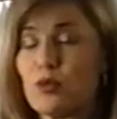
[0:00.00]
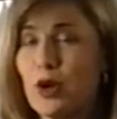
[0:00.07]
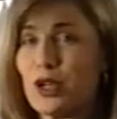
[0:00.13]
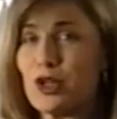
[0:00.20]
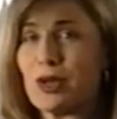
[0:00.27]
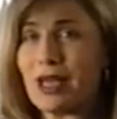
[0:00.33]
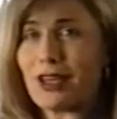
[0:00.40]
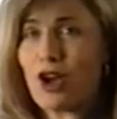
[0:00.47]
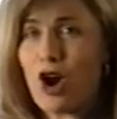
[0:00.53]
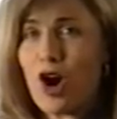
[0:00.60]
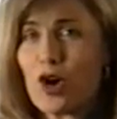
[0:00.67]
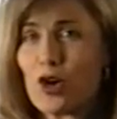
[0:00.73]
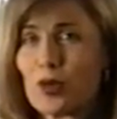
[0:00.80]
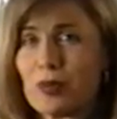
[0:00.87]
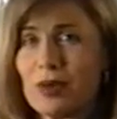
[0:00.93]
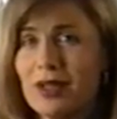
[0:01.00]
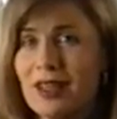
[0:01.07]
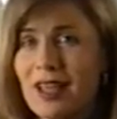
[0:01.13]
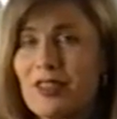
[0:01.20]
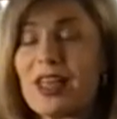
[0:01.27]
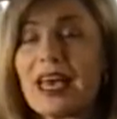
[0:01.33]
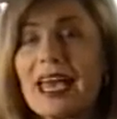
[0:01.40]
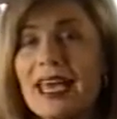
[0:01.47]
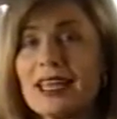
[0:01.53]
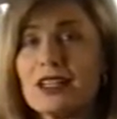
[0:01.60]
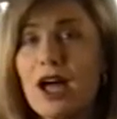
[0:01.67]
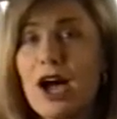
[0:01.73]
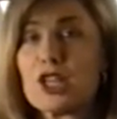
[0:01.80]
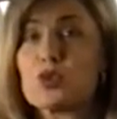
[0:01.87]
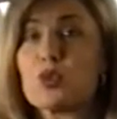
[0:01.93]
And when you get home, the
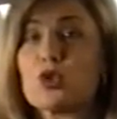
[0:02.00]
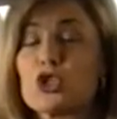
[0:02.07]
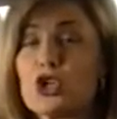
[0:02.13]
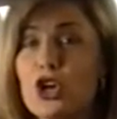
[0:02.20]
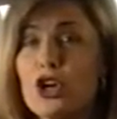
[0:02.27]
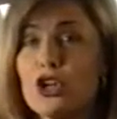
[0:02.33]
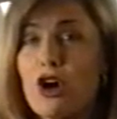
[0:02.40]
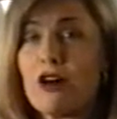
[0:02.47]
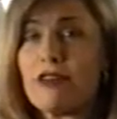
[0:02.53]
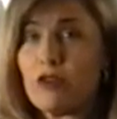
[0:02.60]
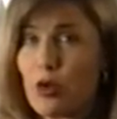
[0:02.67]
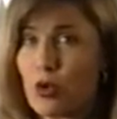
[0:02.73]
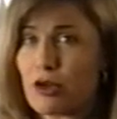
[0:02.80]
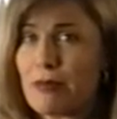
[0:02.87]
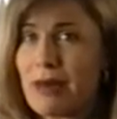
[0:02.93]
headlights will turn off